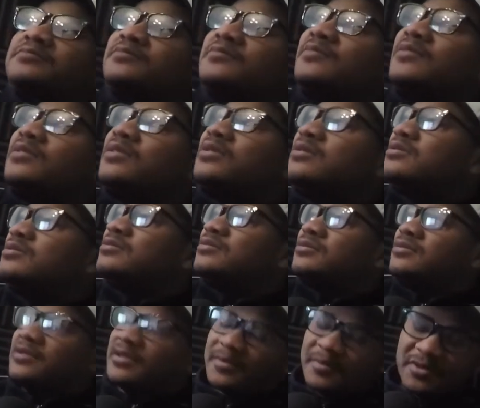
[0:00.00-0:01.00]
I
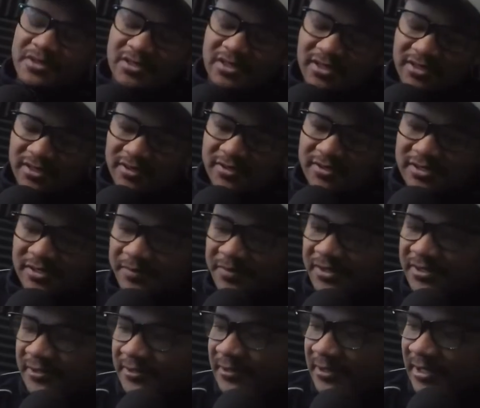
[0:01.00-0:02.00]
can't remember, that was something.
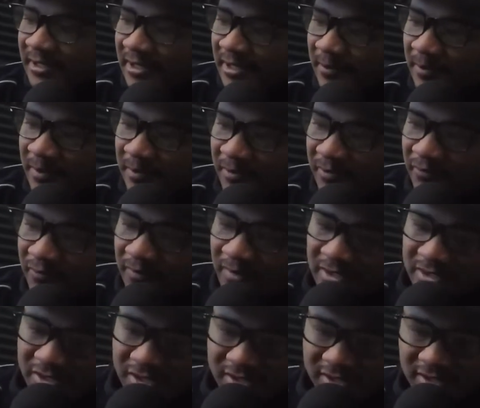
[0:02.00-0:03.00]
I can't remember. I
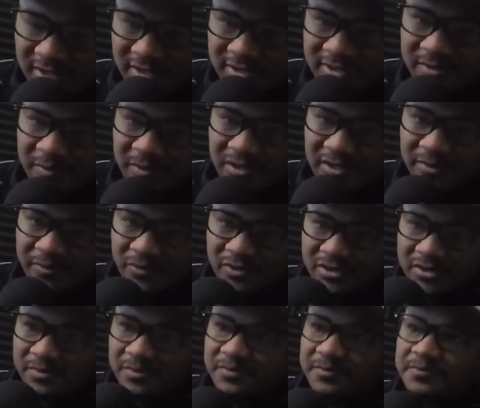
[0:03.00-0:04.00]
just saw some clip or some
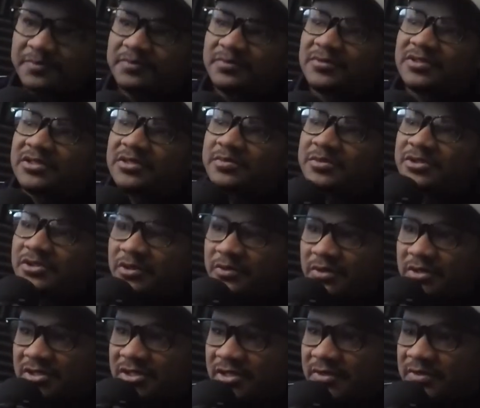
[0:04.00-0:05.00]
show where a
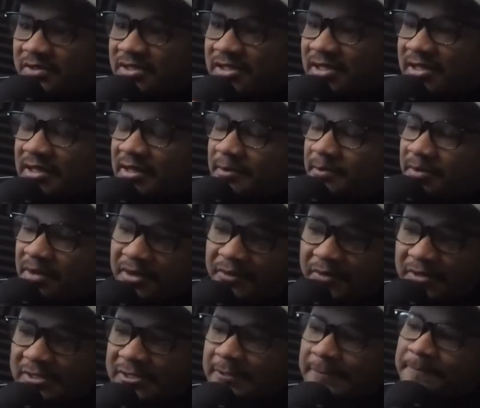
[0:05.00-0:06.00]
chick was saying that. But anyways,
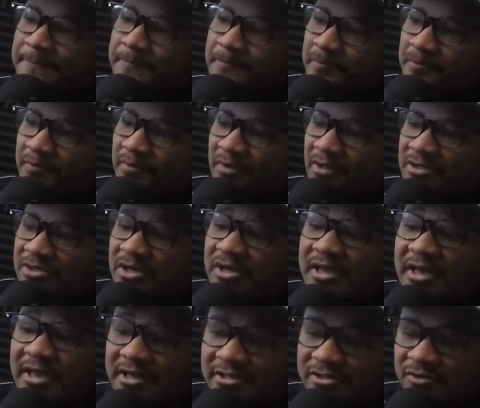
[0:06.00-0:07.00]
so yeah,
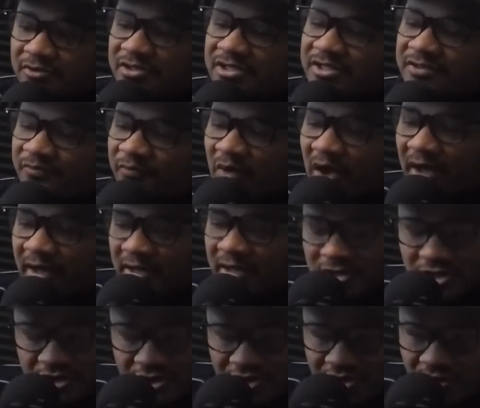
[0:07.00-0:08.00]
so it's fucking
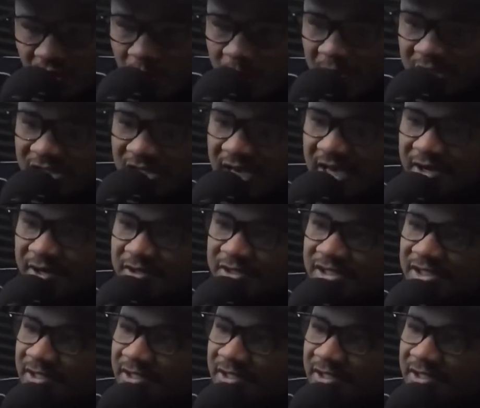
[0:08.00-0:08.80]
just so much energy.